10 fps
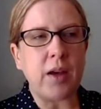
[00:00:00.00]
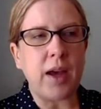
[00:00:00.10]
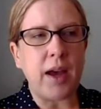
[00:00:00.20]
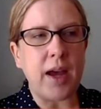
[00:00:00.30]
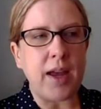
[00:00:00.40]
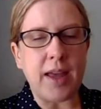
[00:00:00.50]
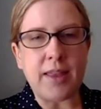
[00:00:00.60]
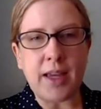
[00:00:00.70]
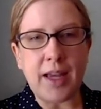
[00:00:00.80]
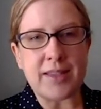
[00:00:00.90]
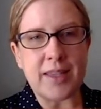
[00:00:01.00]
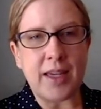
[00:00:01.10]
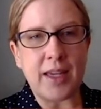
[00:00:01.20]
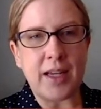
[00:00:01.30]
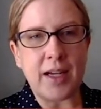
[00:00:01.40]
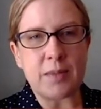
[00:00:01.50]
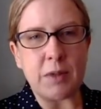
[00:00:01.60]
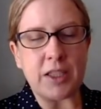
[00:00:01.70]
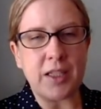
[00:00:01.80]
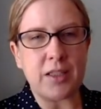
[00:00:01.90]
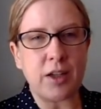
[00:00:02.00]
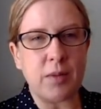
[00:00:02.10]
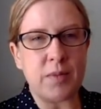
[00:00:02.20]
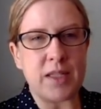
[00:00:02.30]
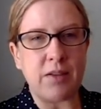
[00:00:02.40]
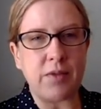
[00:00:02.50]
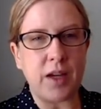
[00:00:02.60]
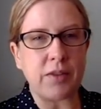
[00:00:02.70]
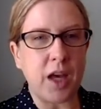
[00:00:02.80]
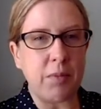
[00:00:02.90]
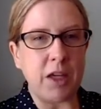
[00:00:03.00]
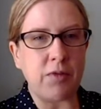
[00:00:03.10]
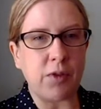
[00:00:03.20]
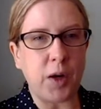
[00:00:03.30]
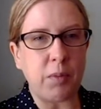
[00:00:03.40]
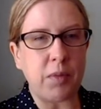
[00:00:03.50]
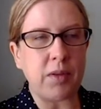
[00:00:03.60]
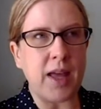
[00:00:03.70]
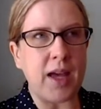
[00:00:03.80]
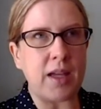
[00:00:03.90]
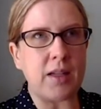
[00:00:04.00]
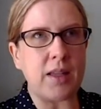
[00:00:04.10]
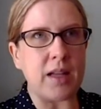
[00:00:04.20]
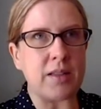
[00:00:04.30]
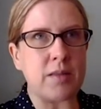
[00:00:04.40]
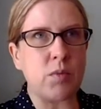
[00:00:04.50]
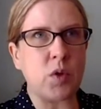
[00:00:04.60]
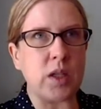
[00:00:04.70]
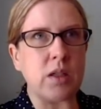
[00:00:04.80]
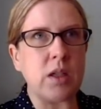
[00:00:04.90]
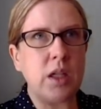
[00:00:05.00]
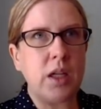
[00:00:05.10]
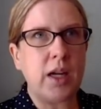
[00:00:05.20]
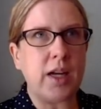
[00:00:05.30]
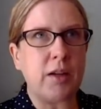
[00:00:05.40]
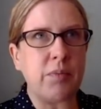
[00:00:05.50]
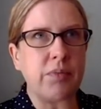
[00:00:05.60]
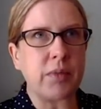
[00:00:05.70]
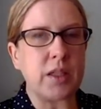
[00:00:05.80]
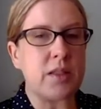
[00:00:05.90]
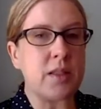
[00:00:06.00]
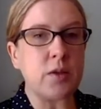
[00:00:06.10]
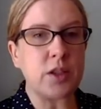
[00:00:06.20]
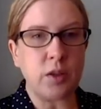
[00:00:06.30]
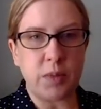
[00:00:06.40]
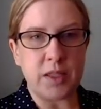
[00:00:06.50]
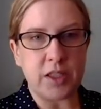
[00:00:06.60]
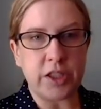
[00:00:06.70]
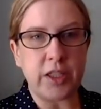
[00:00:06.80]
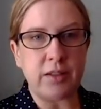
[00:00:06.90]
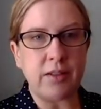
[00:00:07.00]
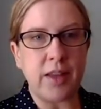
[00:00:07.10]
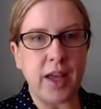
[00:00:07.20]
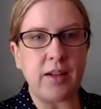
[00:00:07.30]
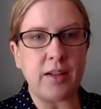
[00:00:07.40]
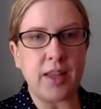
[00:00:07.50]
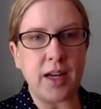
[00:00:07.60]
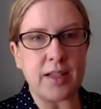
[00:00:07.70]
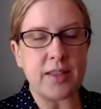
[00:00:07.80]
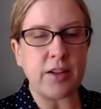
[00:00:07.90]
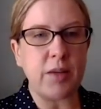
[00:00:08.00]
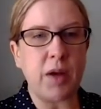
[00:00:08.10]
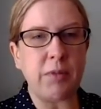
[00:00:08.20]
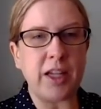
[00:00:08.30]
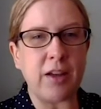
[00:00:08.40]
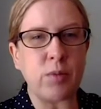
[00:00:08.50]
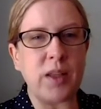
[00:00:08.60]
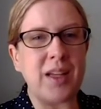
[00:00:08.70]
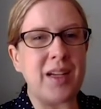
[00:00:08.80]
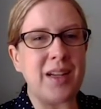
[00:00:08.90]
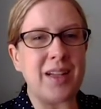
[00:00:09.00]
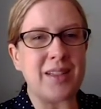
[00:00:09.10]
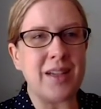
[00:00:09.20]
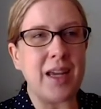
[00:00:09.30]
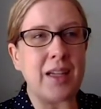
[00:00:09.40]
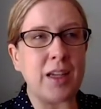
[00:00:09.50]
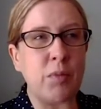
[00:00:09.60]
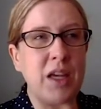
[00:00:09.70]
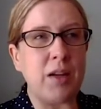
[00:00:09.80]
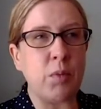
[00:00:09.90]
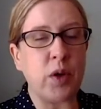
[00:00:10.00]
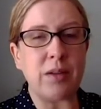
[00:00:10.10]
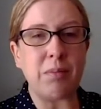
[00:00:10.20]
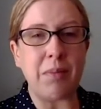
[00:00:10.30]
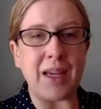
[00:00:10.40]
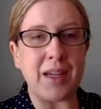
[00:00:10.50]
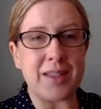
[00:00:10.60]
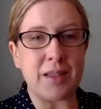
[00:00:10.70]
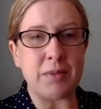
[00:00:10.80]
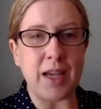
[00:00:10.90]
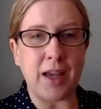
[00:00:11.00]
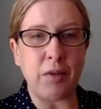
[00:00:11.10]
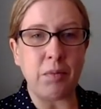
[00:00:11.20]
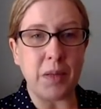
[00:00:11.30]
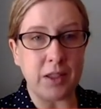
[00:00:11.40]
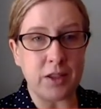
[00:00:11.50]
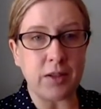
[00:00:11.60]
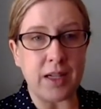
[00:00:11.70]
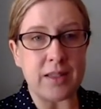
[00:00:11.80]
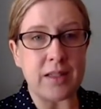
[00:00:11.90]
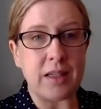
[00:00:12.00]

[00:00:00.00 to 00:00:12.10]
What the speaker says: I think I see it, and especially in terms of coming from that more social position than necessarily public health one, that it could be an important mechanism to help build trust,